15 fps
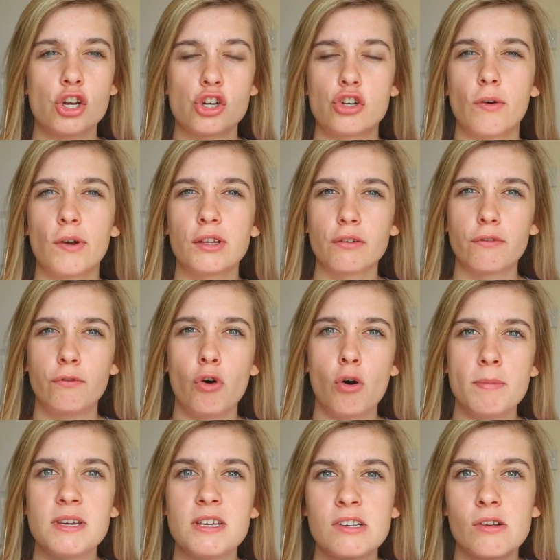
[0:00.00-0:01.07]
Showing the
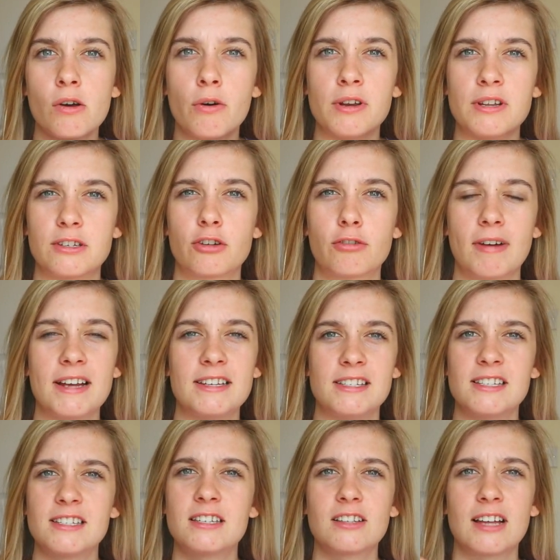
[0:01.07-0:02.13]
form he's on is
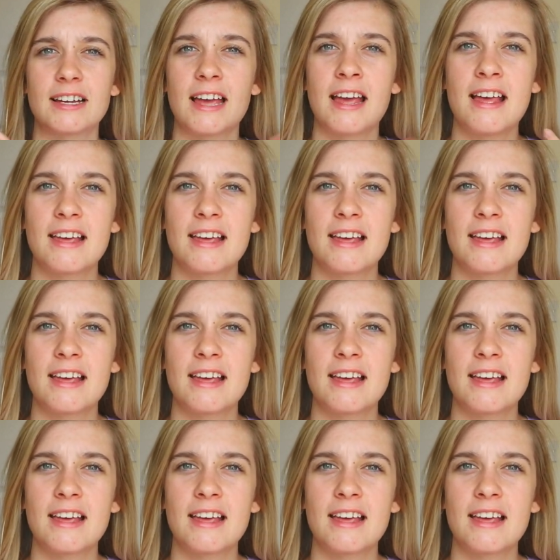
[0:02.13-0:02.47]
crazy. This is like